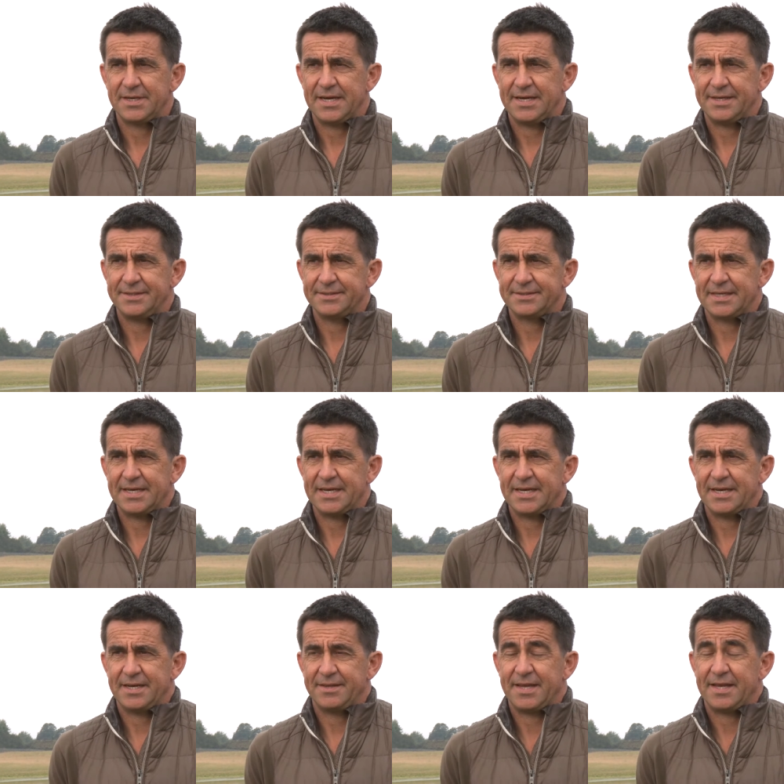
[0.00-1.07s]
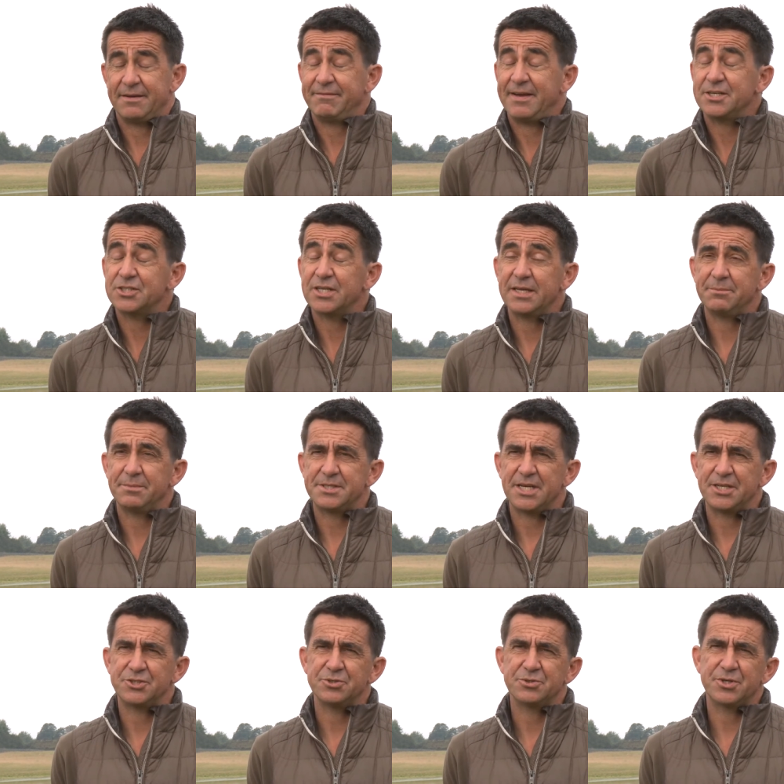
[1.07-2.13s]
and uh, then eventually the
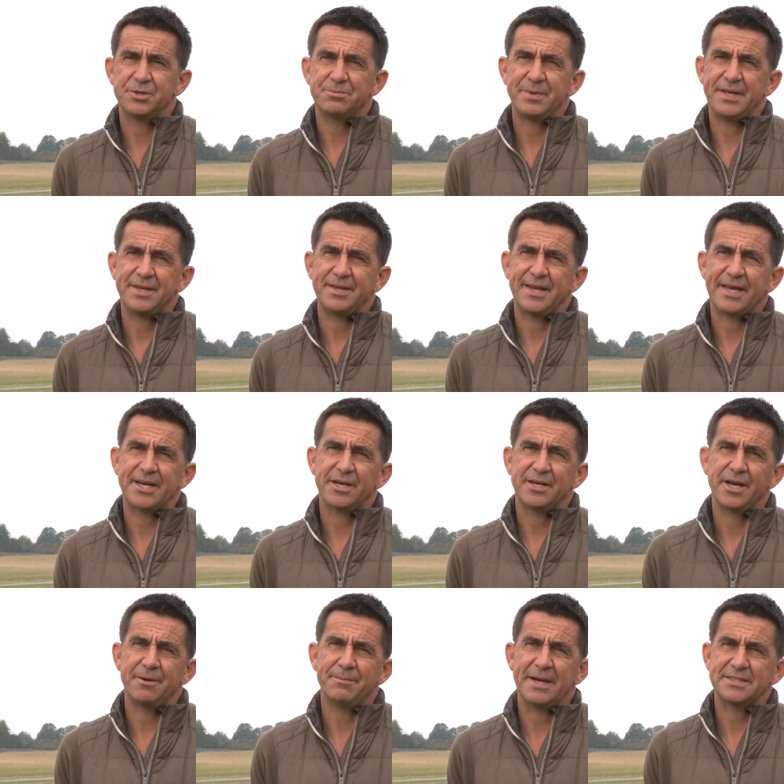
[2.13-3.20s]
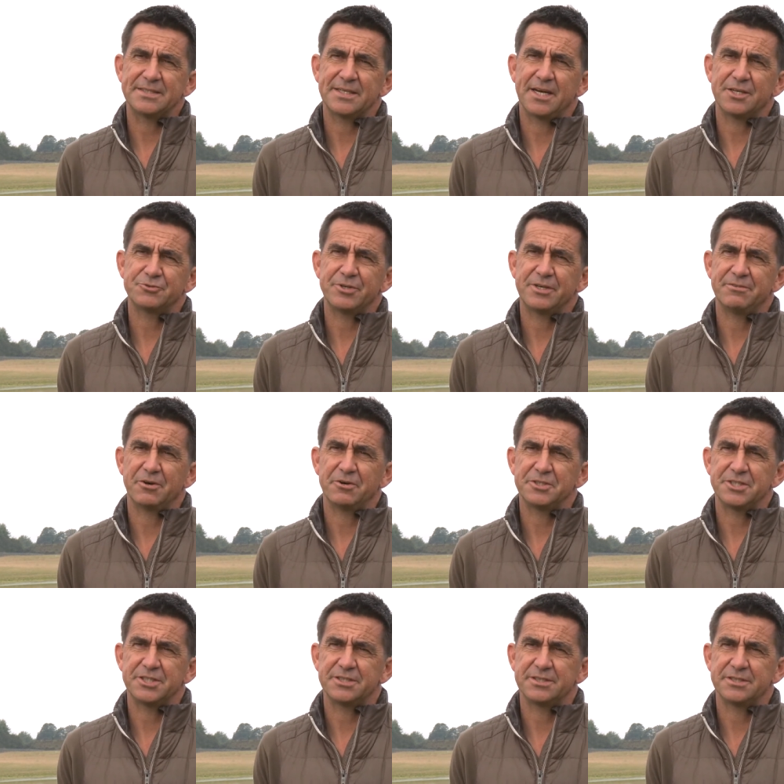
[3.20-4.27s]
potential could be that they could go back to country of
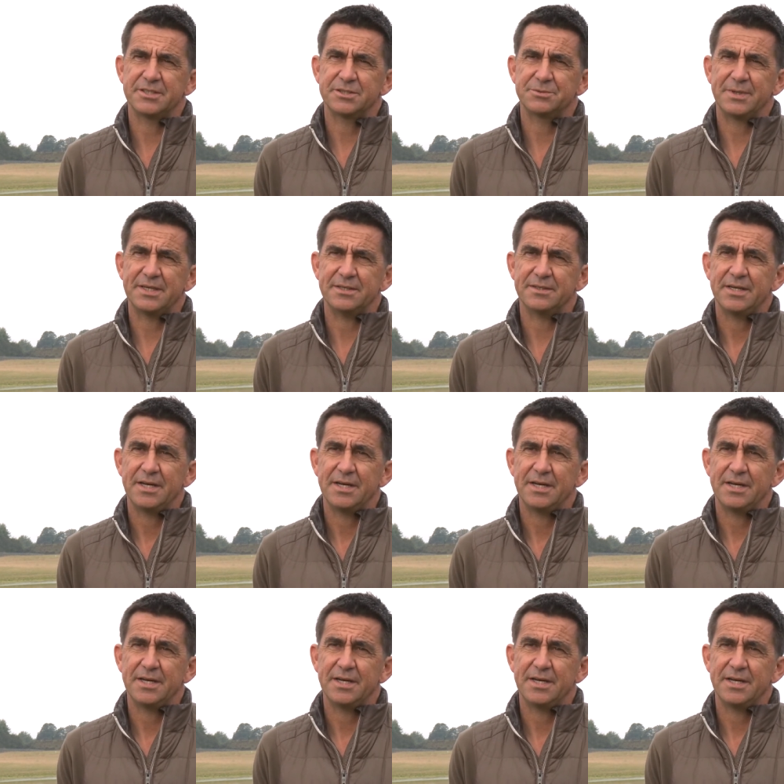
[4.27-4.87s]
origin as well.